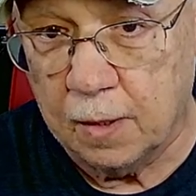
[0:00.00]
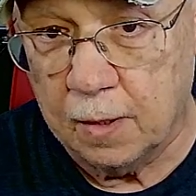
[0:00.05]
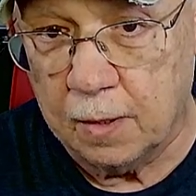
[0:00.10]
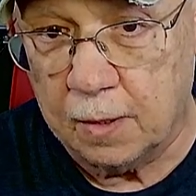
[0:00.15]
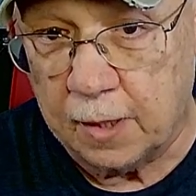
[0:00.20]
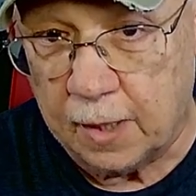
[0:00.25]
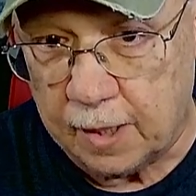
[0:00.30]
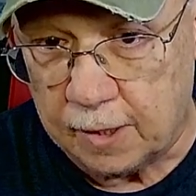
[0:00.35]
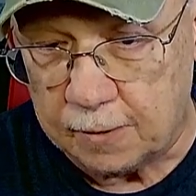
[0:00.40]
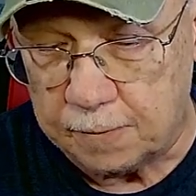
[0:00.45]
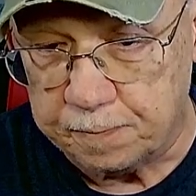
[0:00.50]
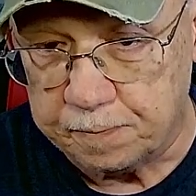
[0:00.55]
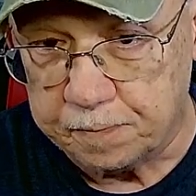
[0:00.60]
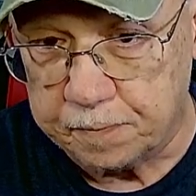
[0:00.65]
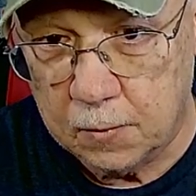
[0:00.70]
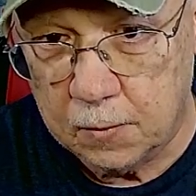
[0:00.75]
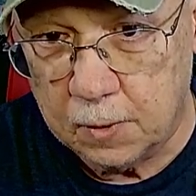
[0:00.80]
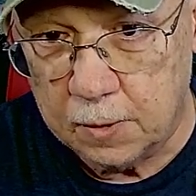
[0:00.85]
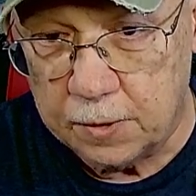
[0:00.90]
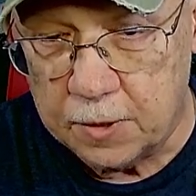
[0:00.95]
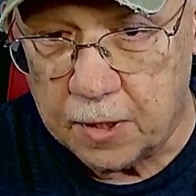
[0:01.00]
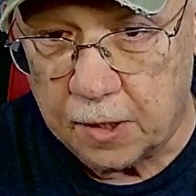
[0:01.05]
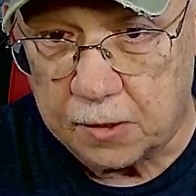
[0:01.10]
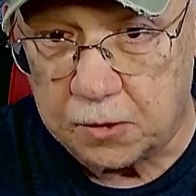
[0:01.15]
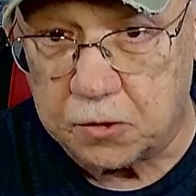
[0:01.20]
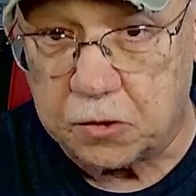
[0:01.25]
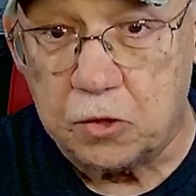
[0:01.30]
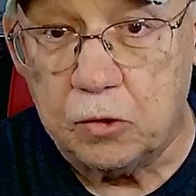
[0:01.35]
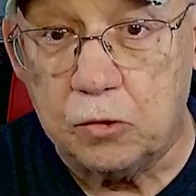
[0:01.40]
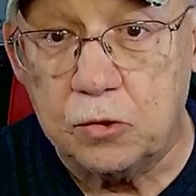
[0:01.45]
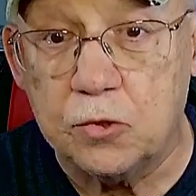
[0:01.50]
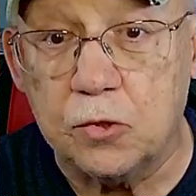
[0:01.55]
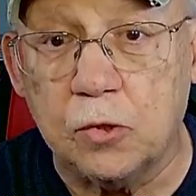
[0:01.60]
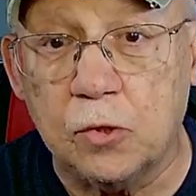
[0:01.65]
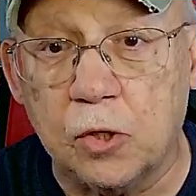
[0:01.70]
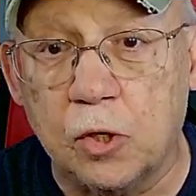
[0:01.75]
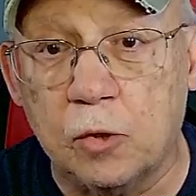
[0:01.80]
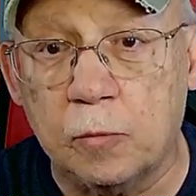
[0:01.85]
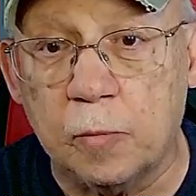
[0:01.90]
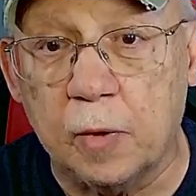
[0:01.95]
Now, the excuse you'll
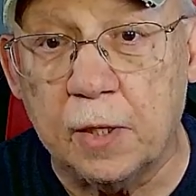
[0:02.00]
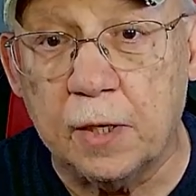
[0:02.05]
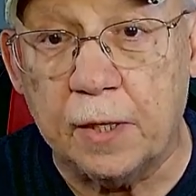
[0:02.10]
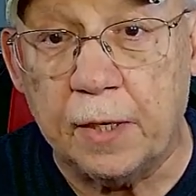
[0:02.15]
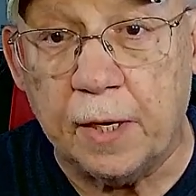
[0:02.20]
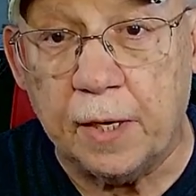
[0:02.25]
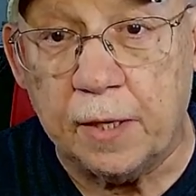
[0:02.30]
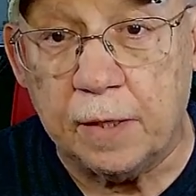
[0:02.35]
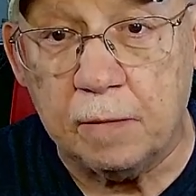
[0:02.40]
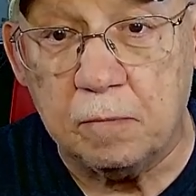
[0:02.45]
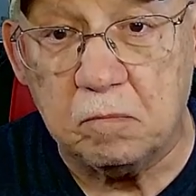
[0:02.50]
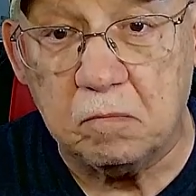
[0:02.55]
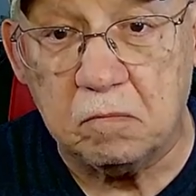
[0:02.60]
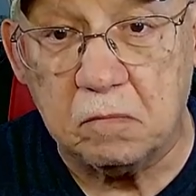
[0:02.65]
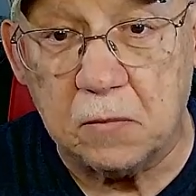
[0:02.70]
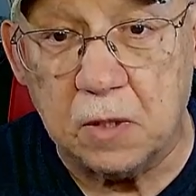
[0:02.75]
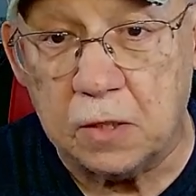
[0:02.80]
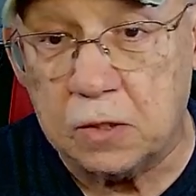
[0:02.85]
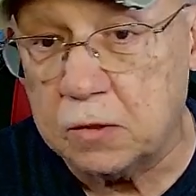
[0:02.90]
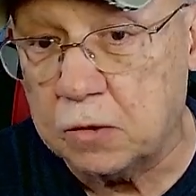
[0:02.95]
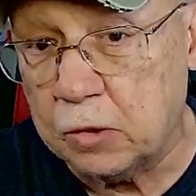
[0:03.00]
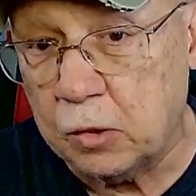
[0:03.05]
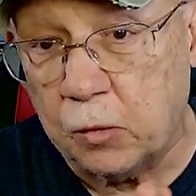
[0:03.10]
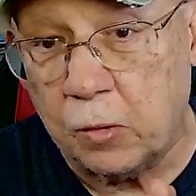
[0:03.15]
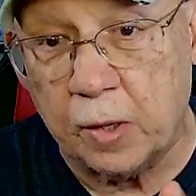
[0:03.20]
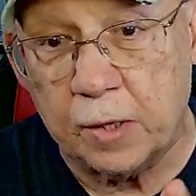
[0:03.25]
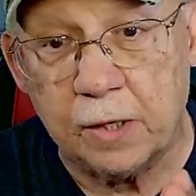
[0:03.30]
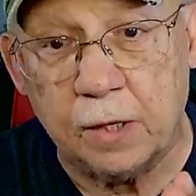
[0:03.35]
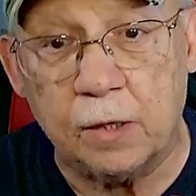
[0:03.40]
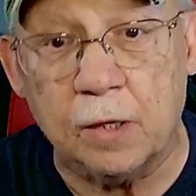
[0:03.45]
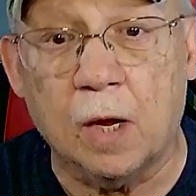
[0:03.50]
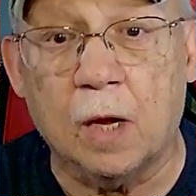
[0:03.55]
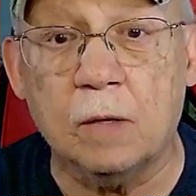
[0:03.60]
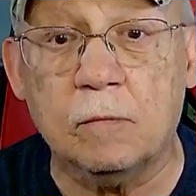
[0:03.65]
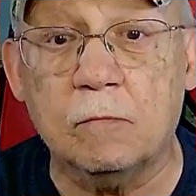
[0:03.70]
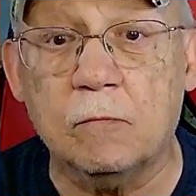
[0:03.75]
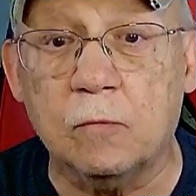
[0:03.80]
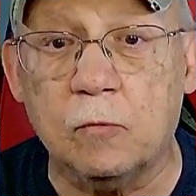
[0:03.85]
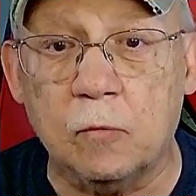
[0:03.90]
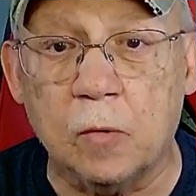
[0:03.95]
normally get is no, I
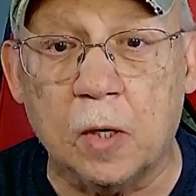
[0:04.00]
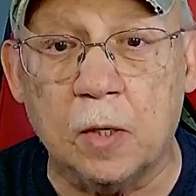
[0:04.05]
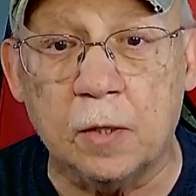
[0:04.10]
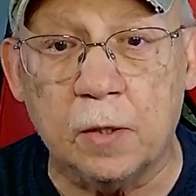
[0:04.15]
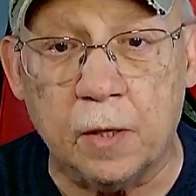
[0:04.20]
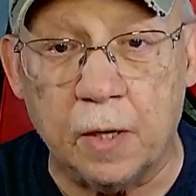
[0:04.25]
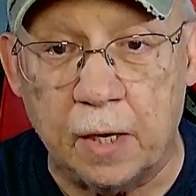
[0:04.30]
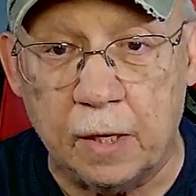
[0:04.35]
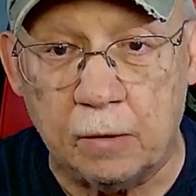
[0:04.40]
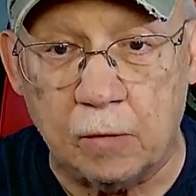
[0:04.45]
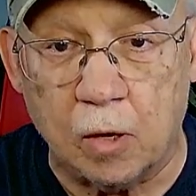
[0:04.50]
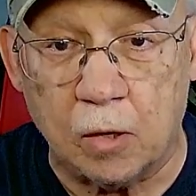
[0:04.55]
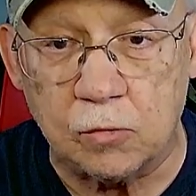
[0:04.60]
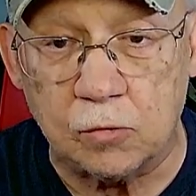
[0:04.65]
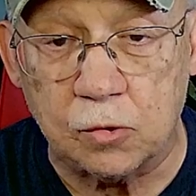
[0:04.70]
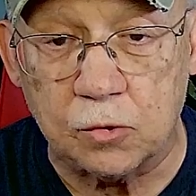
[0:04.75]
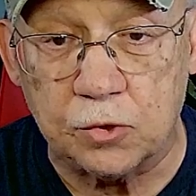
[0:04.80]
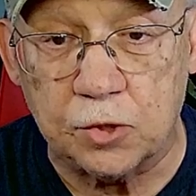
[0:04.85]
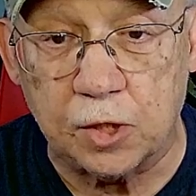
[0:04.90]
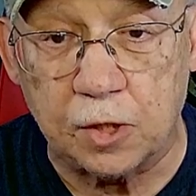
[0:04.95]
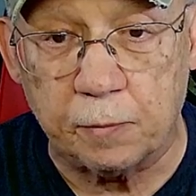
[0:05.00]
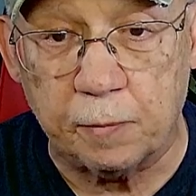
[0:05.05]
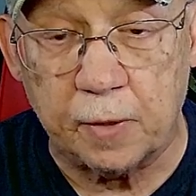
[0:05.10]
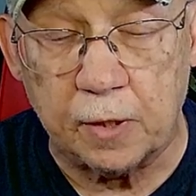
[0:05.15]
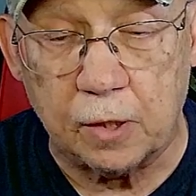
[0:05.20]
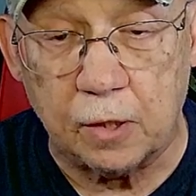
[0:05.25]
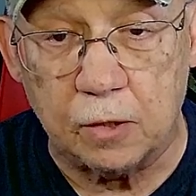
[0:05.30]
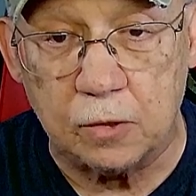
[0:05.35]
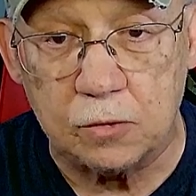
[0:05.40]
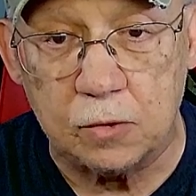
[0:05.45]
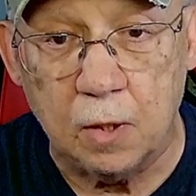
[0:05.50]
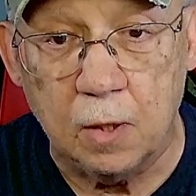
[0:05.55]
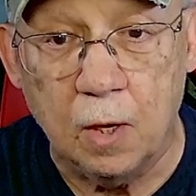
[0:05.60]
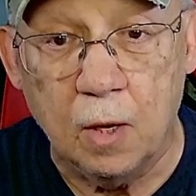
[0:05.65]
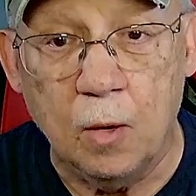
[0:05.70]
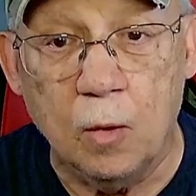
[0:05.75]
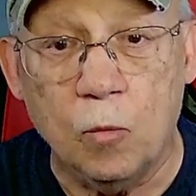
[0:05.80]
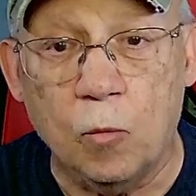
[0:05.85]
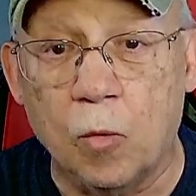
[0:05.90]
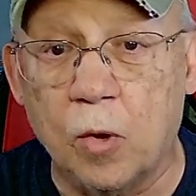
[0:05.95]
cannot run a nozzle check because
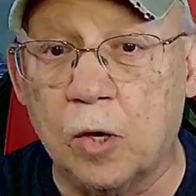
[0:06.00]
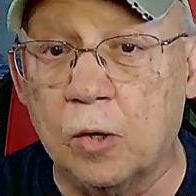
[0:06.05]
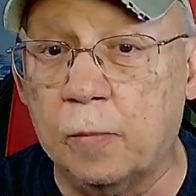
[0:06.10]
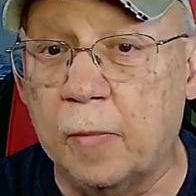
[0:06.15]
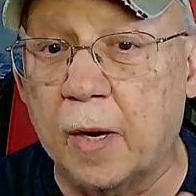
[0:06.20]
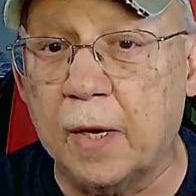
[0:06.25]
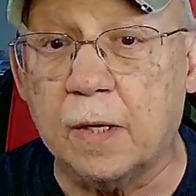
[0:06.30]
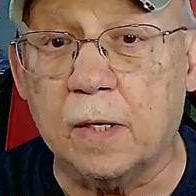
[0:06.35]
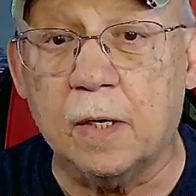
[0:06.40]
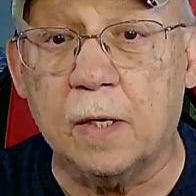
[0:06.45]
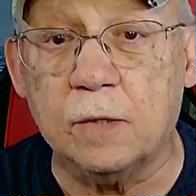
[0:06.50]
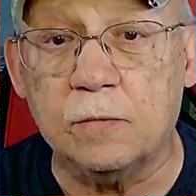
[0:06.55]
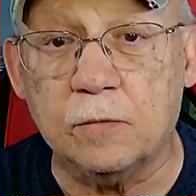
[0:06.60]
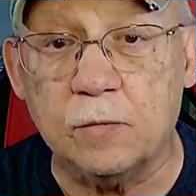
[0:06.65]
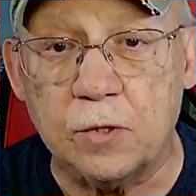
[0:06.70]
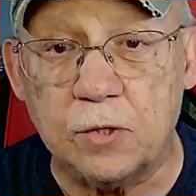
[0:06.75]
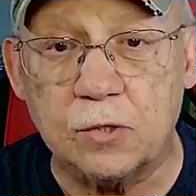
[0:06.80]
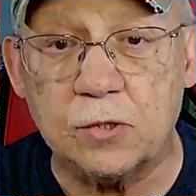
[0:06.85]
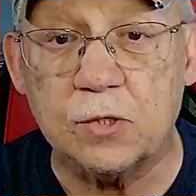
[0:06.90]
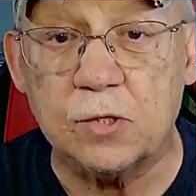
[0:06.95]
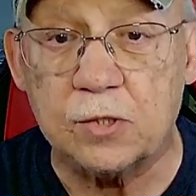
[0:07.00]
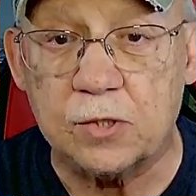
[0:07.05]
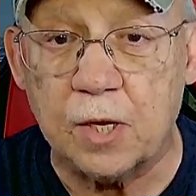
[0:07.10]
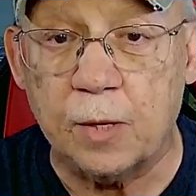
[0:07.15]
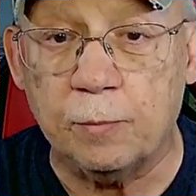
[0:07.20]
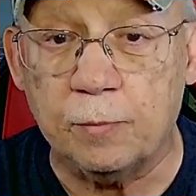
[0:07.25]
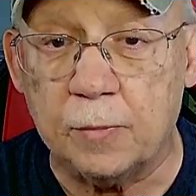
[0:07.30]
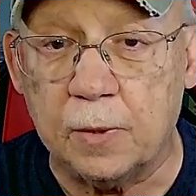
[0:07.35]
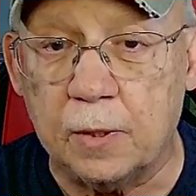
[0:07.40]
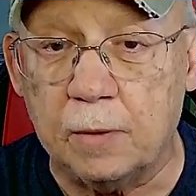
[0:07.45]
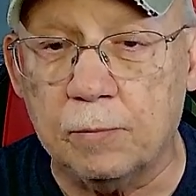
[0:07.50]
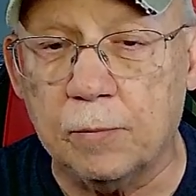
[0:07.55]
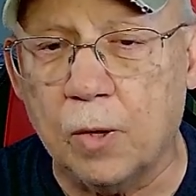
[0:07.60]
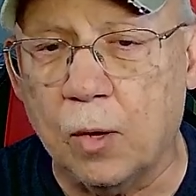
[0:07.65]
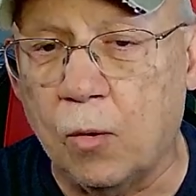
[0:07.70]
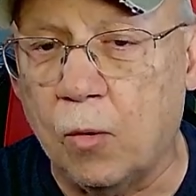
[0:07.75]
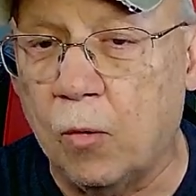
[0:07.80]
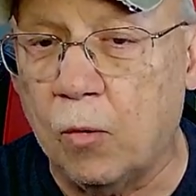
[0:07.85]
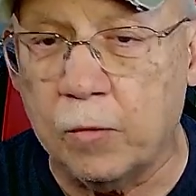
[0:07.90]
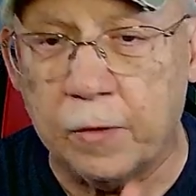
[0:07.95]
one of my cartridges is empty.
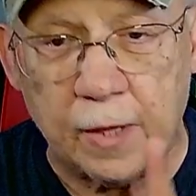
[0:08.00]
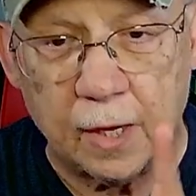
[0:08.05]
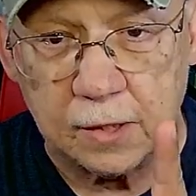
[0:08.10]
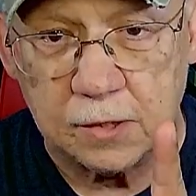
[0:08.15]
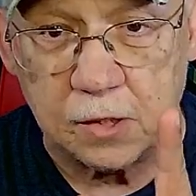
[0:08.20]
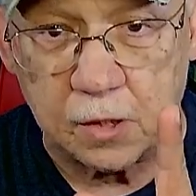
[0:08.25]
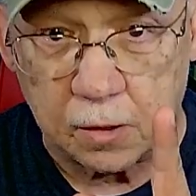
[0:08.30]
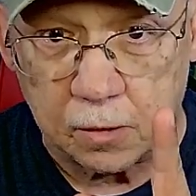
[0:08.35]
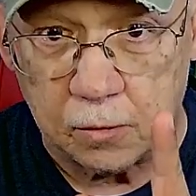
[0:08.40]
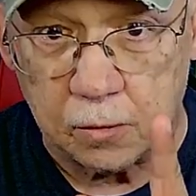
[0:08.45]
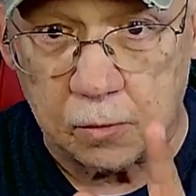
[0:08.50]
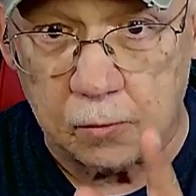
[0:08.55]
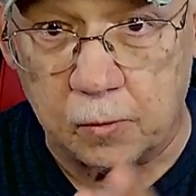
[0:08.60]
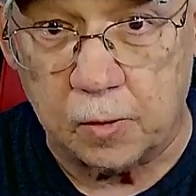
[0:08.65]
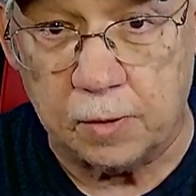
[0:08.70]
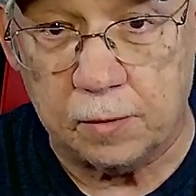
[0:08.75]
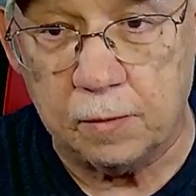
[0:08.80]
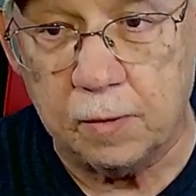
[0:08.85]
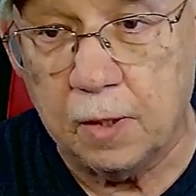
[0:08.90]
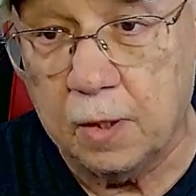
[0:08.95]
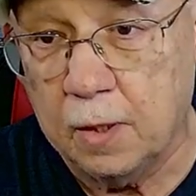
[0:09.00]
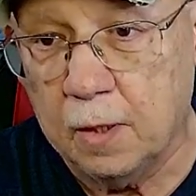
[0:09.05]
Oh, that's a good one.